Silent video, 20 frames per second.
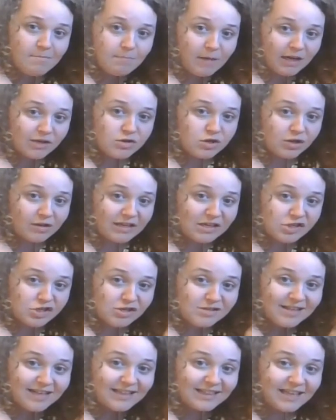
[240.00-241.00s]

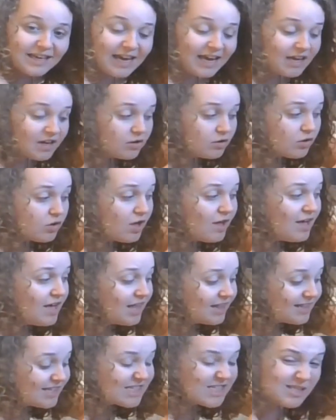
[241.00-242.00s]
modulation like the candle.
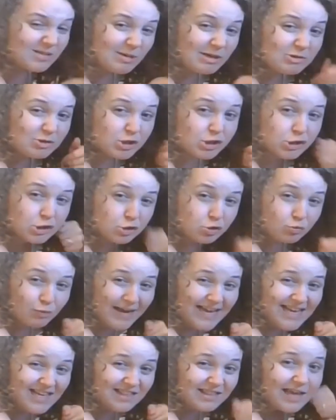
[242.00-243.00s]
This is about
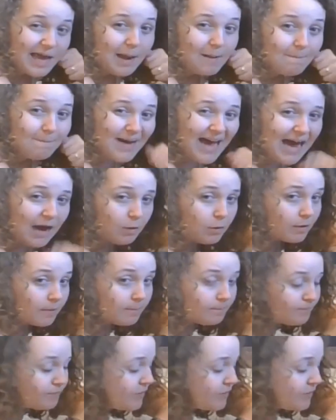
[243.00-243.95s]
strength and power.